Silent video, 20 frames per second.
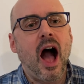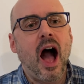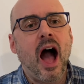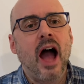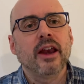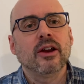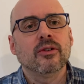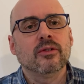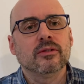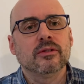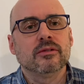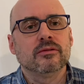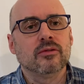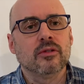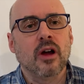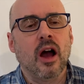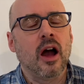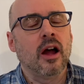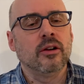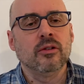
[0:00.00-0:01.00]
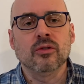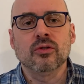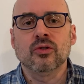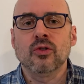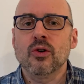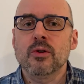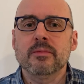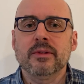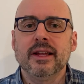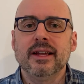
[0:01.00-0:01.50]
don't
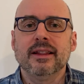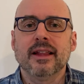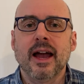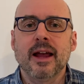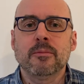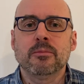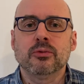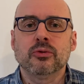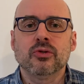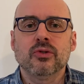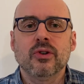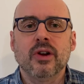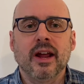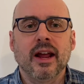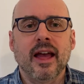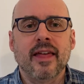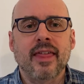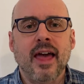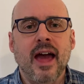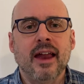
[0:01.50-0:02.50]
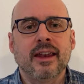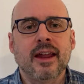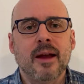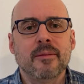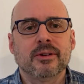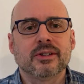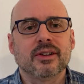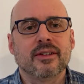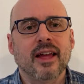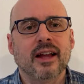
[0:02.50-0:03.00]
normally like brewing at that
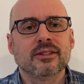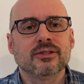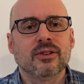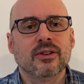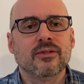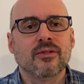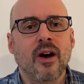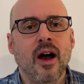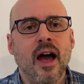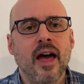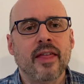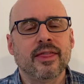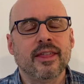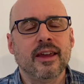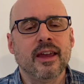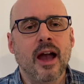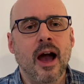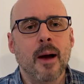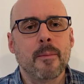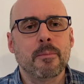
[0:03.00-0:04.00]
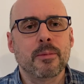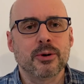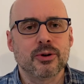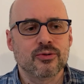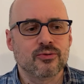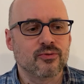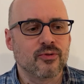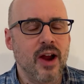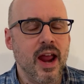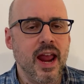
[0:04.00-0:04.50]
temperature. That's sort of at the upper
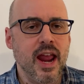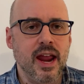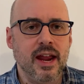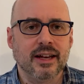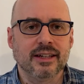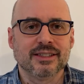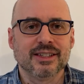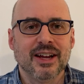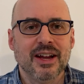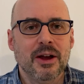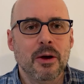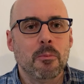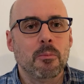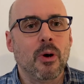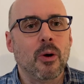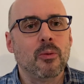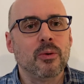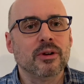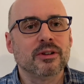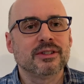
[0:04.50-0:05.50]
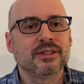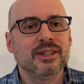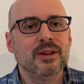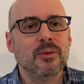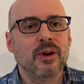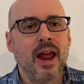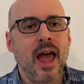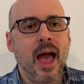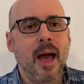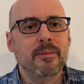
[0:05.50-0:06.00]
range, but we'll see
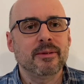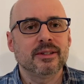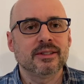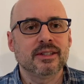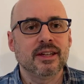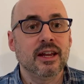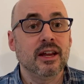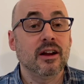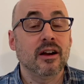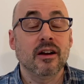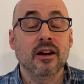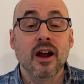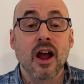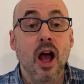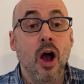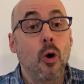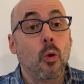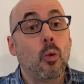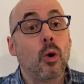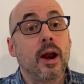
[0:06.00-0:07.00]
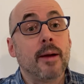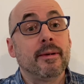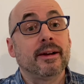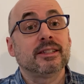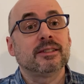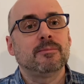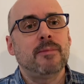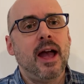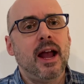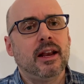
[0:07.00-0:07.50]
what happens here. What I'm
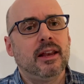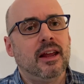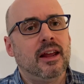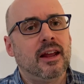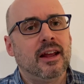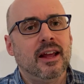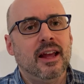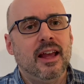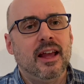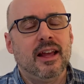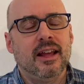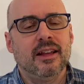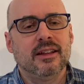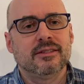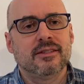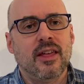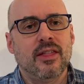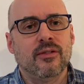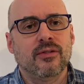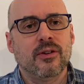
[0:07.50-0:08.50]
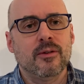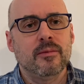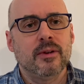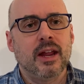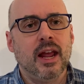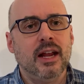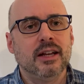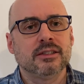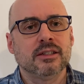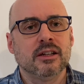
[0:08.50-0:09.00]
expecting is that the
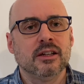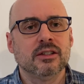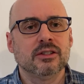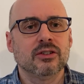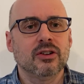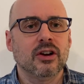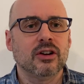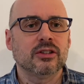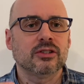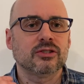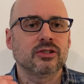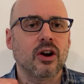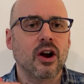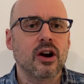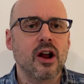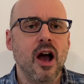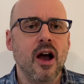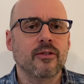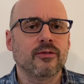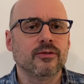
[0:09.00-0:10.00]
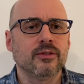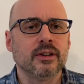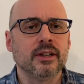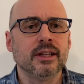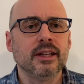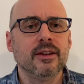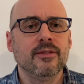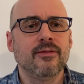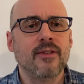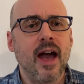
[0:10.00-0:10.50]
fermentation is going to start off
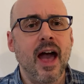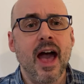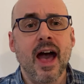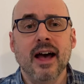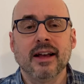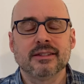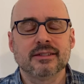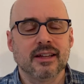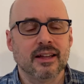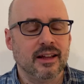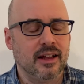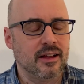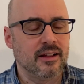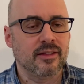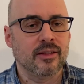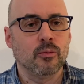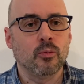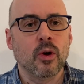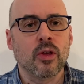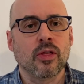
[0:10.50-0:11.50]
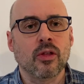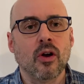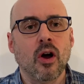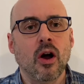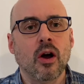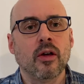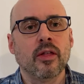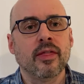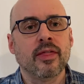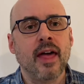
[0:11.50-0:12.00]
really fast with
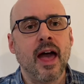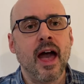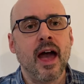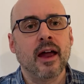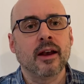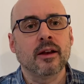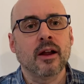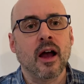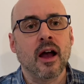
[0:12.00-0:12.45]
that